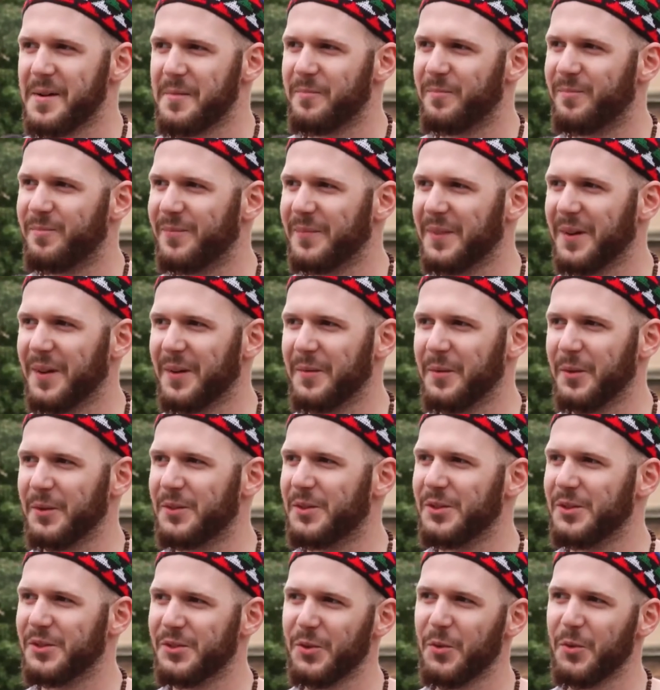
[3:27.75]
Um,
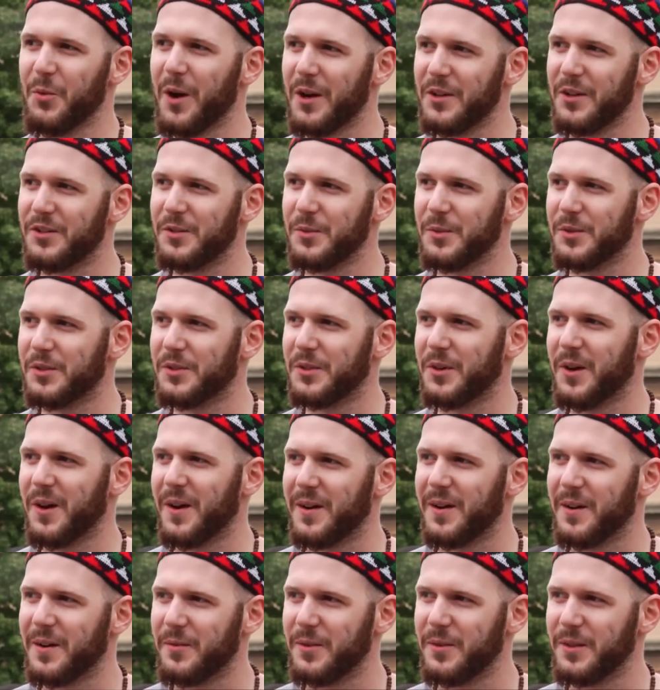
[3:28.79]
I'm not too sure why she
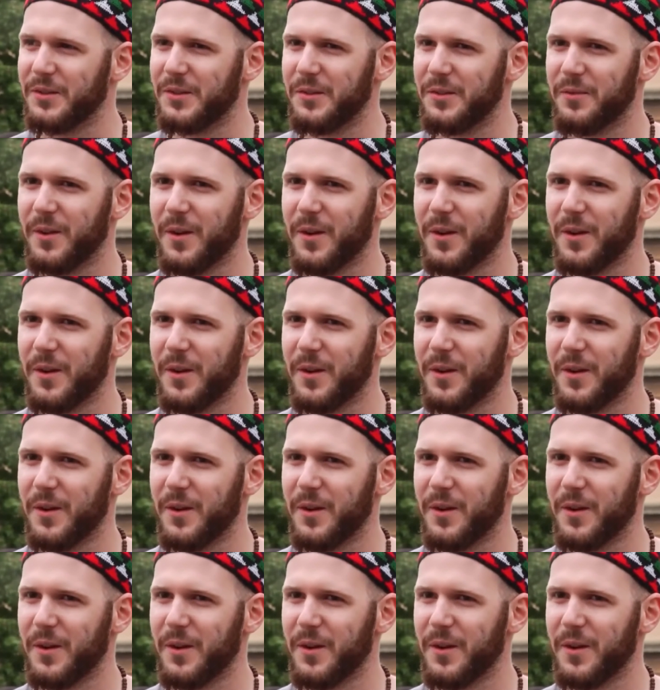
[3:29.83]
was crying.